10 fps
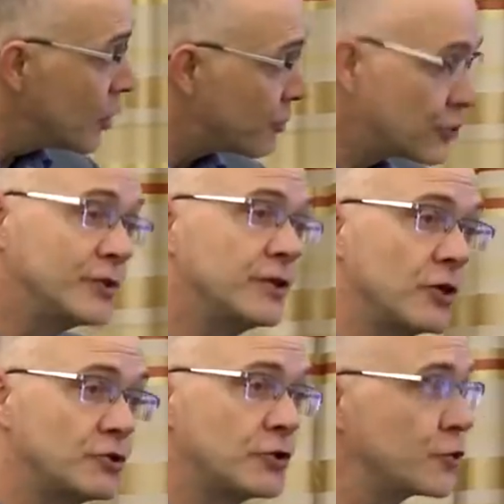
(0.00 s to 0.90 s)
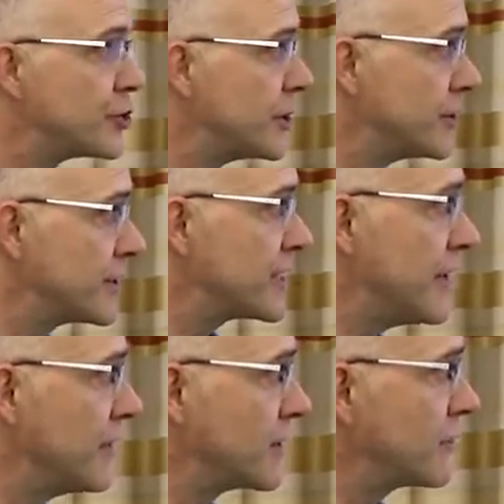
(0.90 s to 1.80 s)
opportunity also to share the
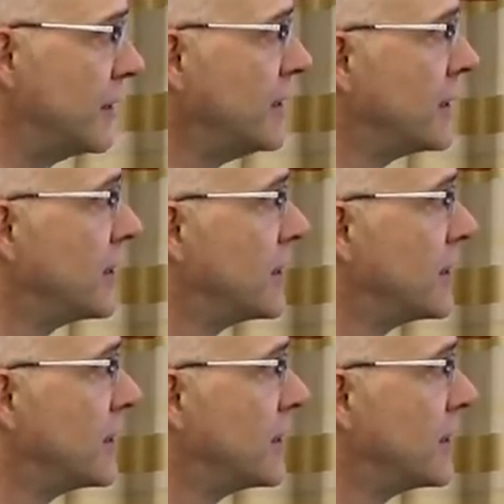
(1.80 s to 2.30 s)
savings, right?